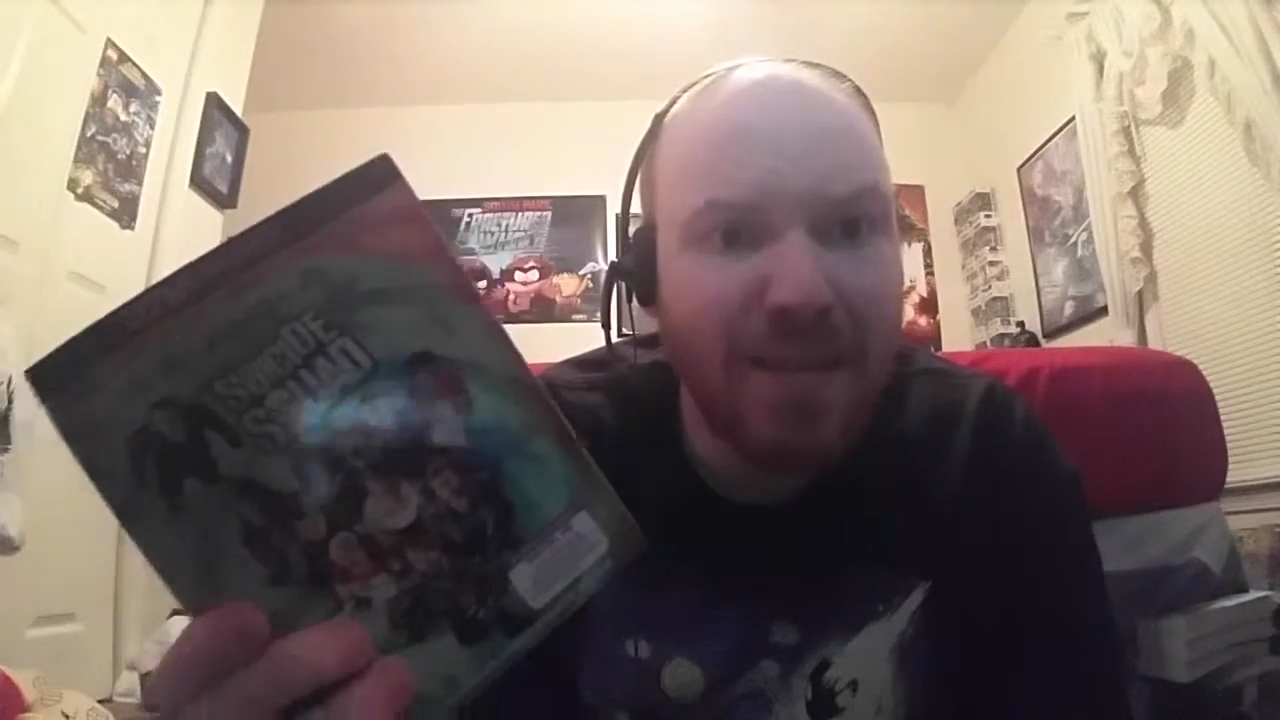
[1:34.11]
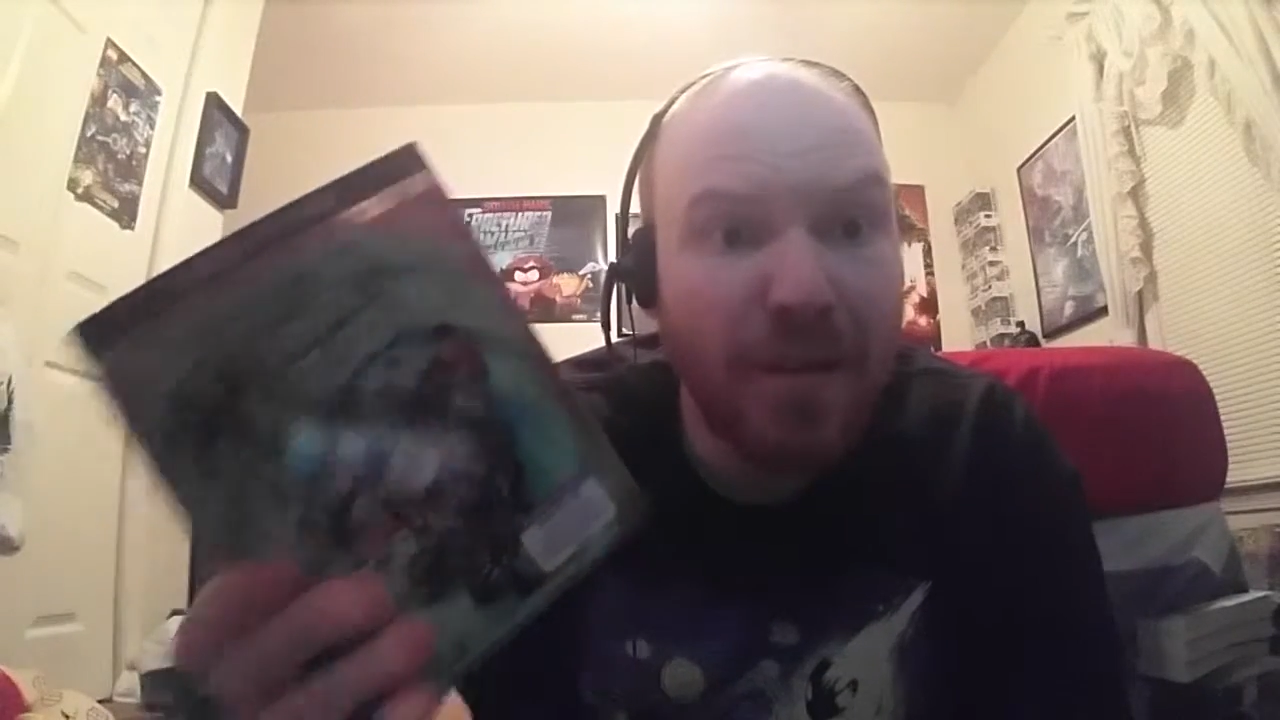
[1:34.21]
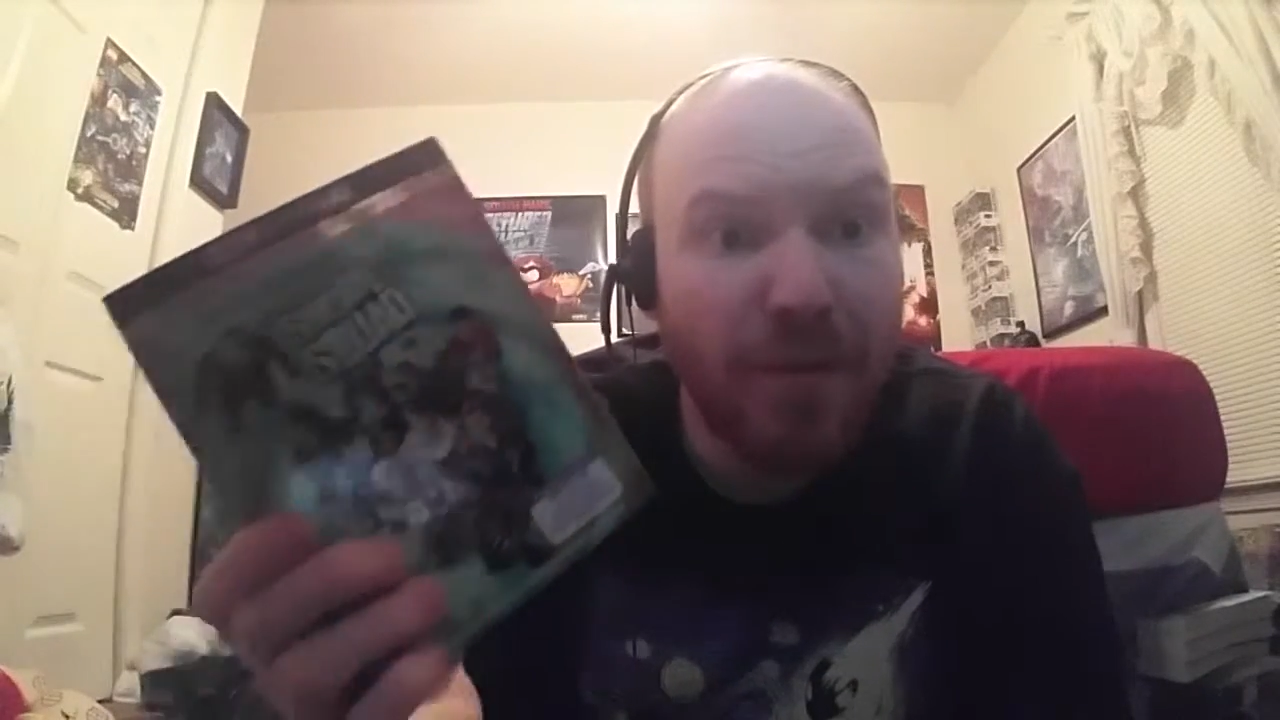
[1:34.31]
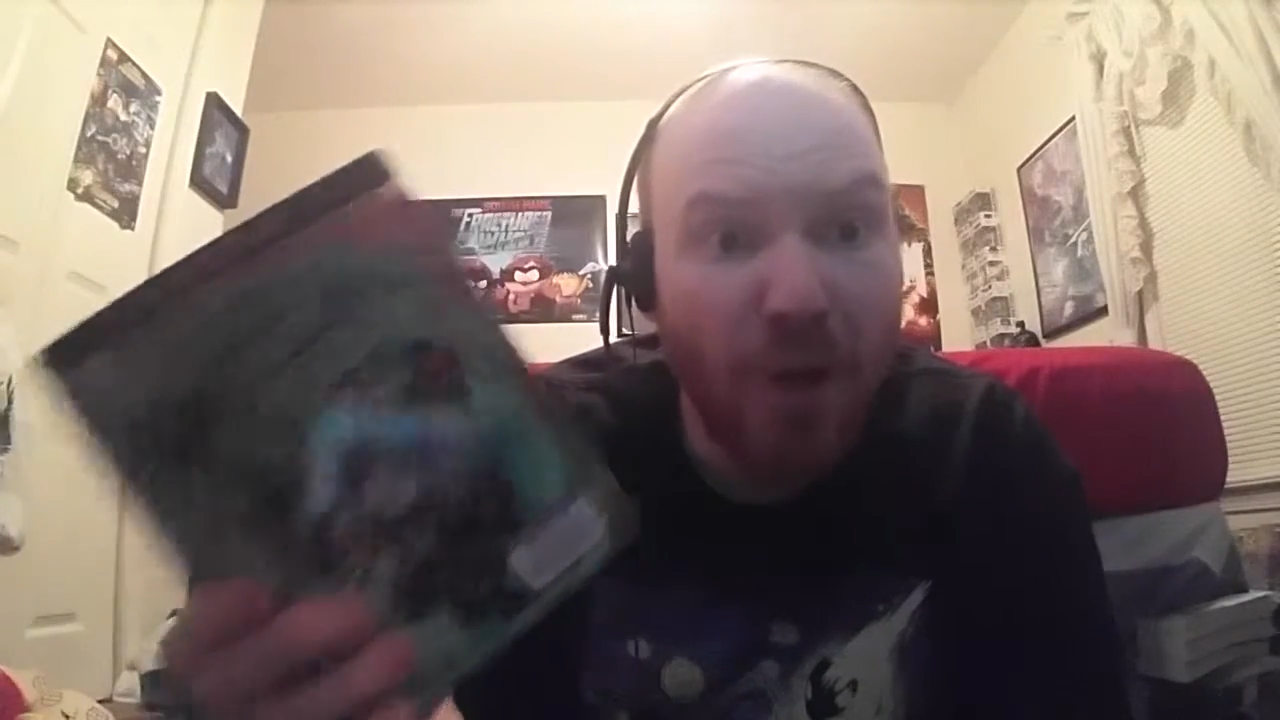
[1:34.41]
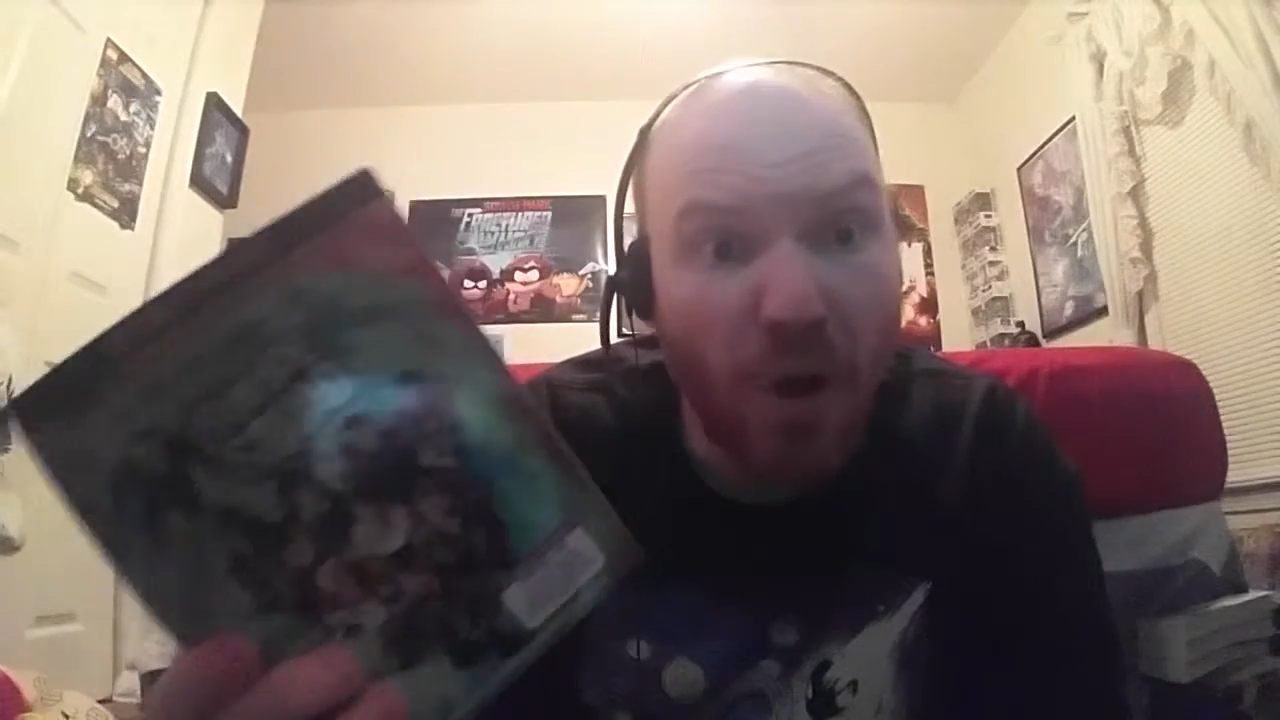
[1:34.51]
of